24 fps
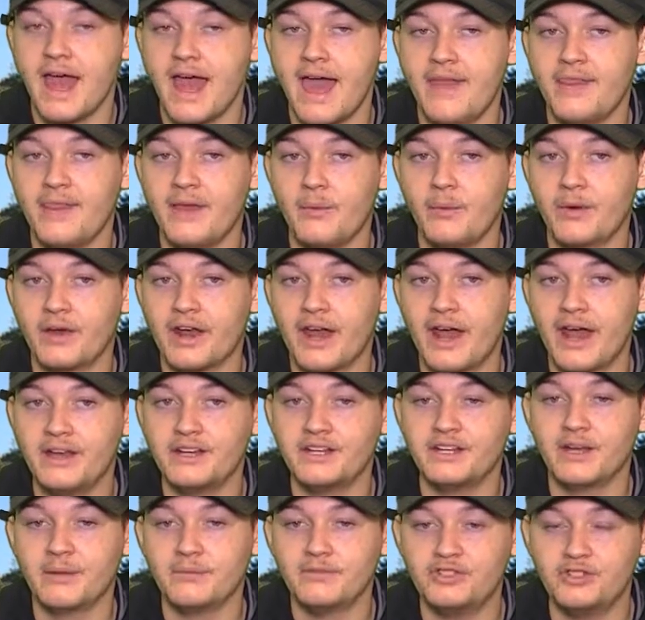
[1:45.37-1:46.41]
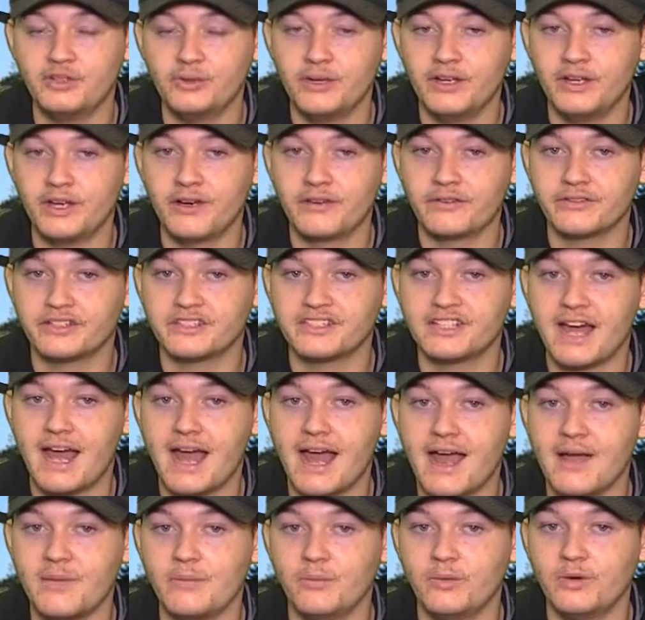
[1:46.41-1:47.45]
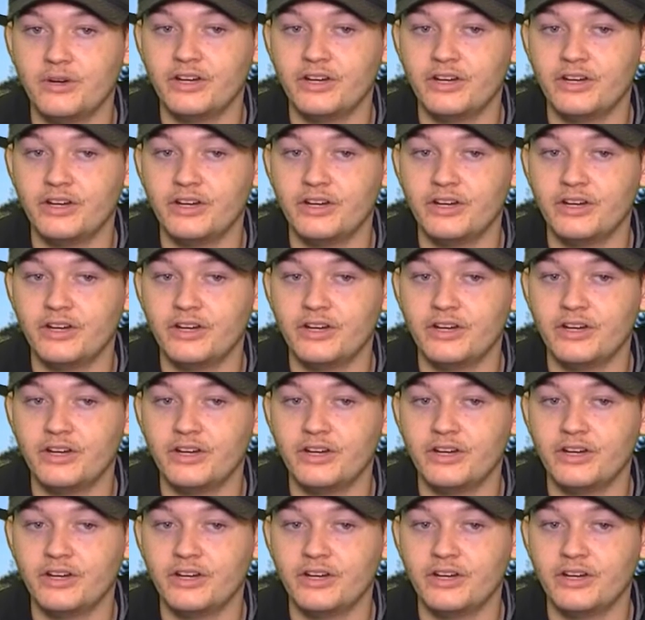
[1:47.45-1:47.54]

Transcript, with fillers: And then what I ended up doing over time